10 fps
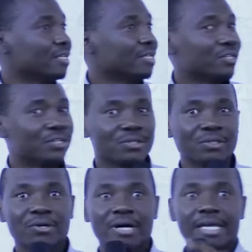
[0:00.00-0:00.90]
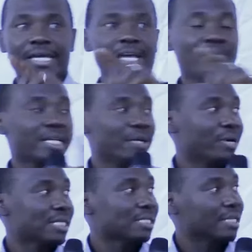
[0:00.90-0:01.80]
So I came and I
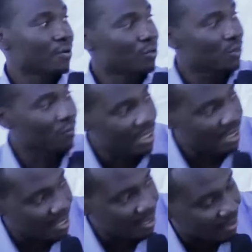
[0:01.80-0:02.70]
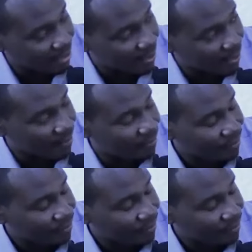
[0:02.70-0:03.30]
passed and I go to this garden here.